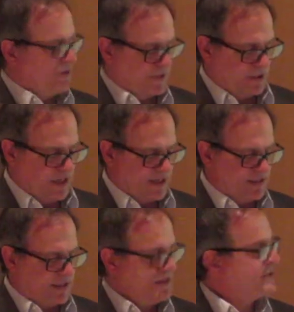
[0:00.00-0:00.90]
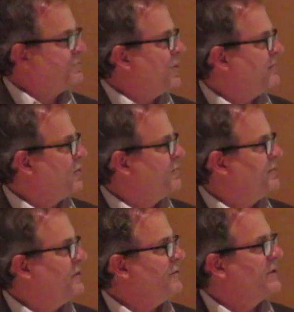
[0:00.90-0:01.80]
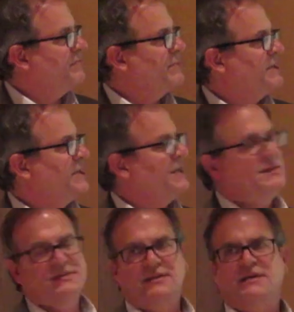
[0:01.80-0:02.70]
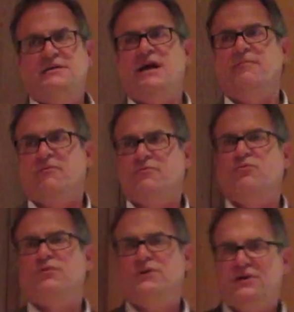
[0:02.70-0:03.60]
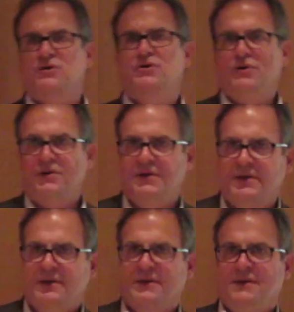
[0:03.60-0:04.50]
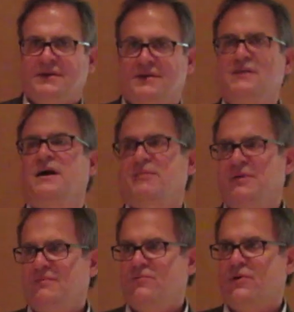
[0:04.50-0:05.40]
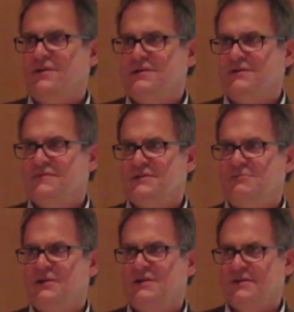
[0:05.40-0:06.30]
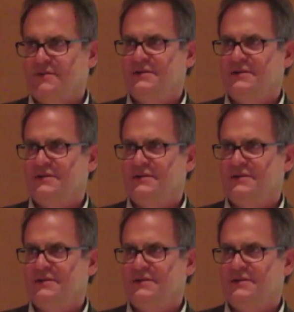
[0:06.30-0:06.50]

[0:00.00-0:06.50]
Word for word: you see is in this Pueblo period, it begins in a time of really good climate, relatively speaking, in the